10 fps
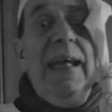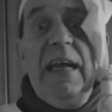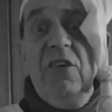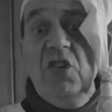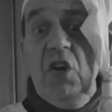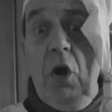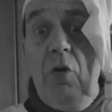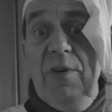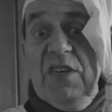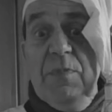into
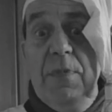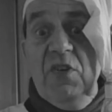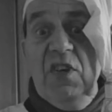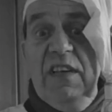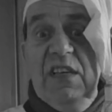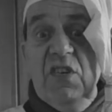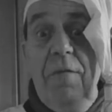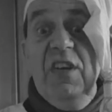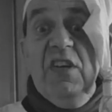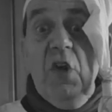Christmases
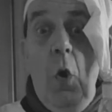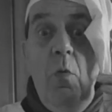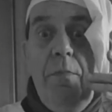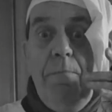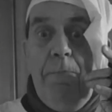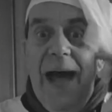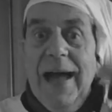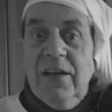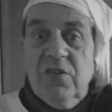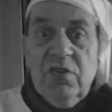of his own
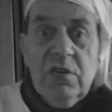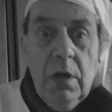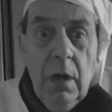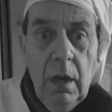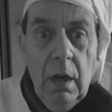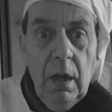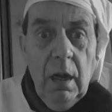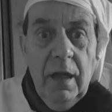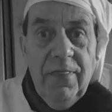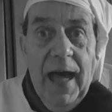past.
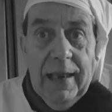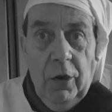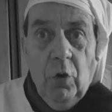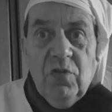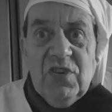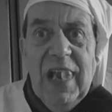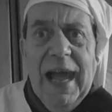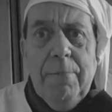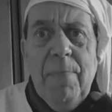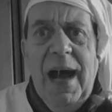"That looks
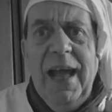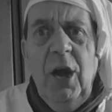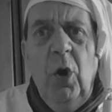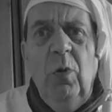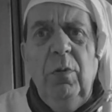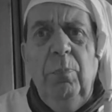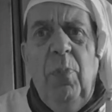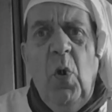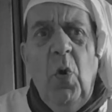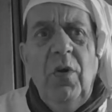like my old
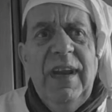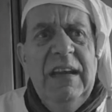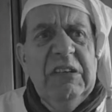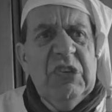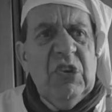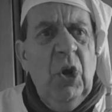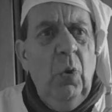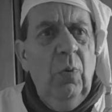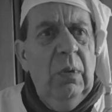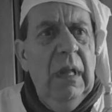boarding
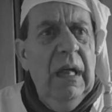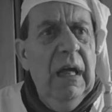school.